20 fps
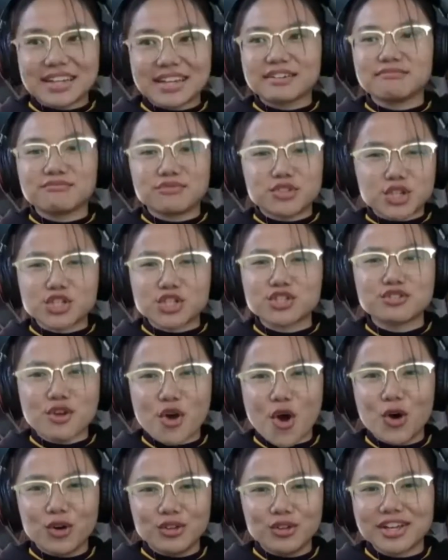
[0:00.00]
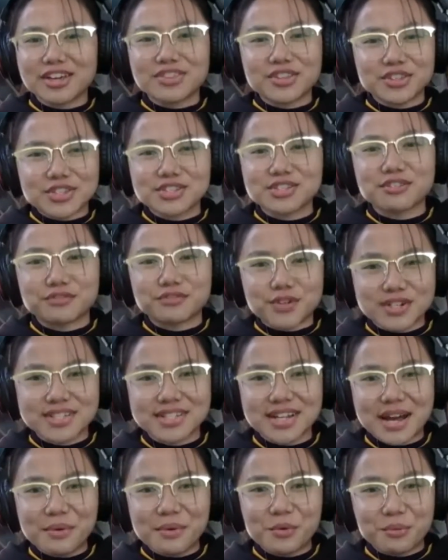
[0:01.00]
like just know, like this is the first
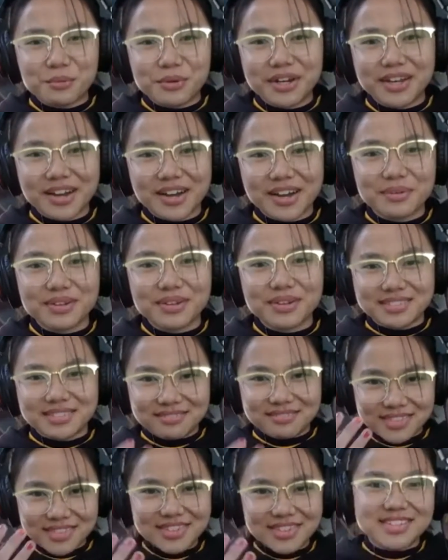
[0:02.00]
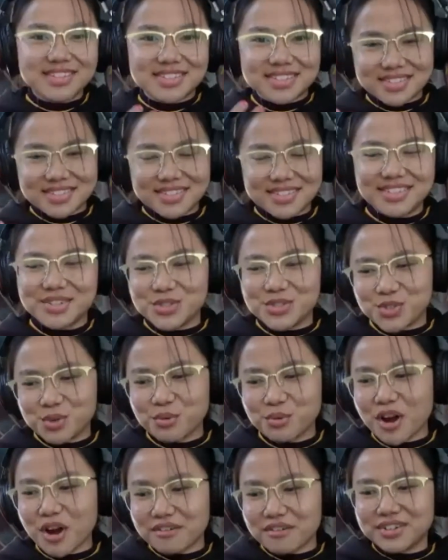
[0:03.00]
time we're meeting up and it's in a
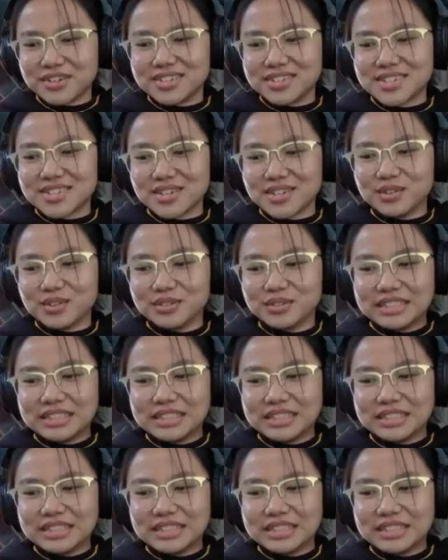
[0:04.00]
Zoom conference. So